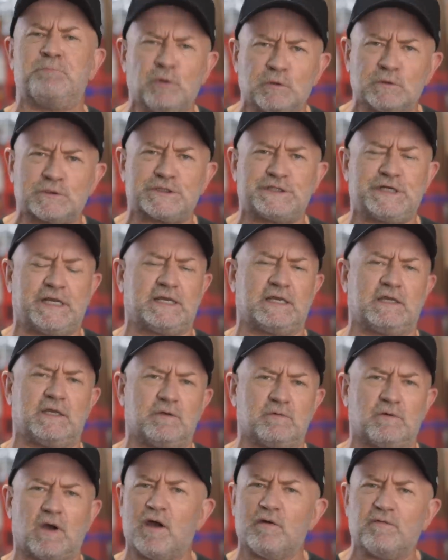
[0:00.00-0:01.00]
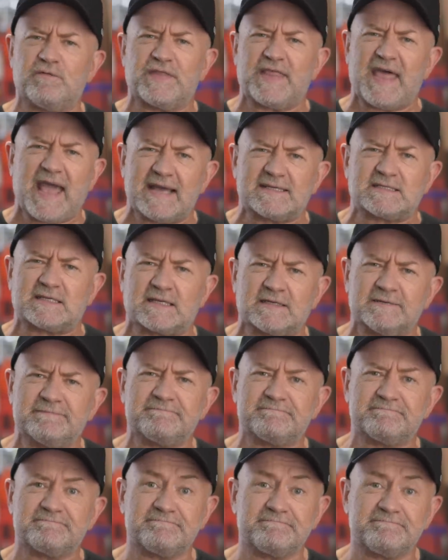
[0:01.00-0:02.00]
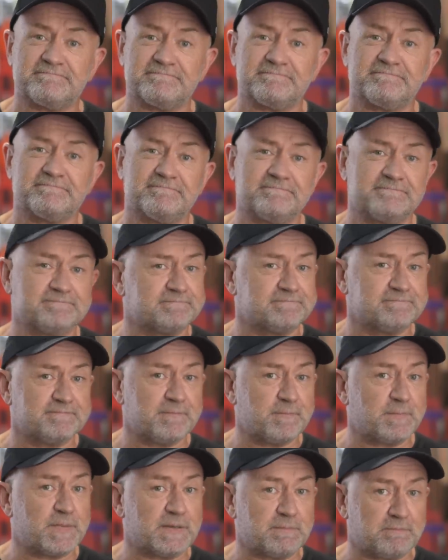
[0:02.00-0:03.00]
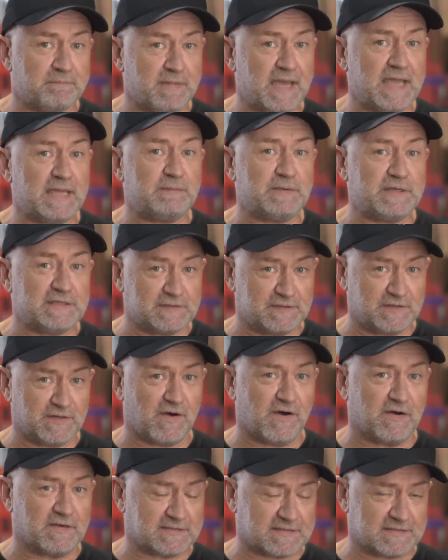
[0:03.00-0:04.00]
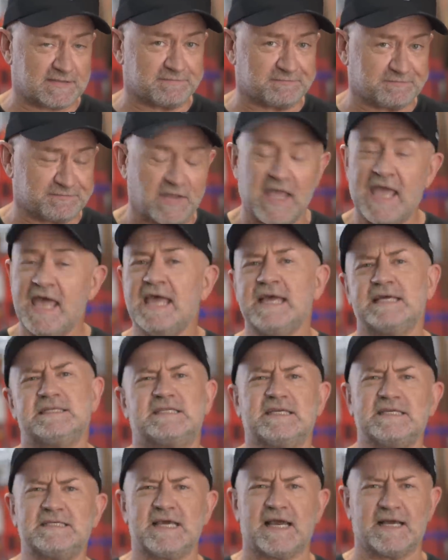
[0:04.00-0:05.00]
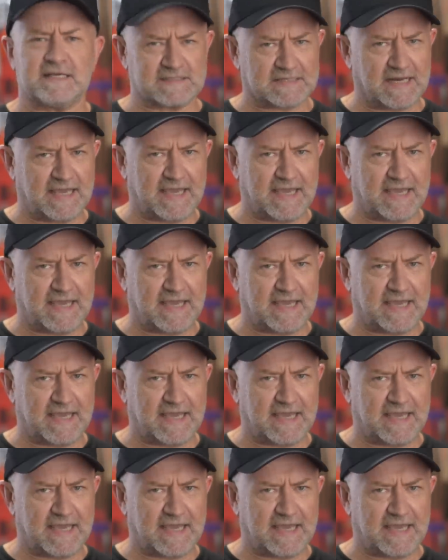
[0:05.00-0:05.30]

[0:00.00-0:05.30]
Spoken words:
bullshitting you over that. But maybe not. Details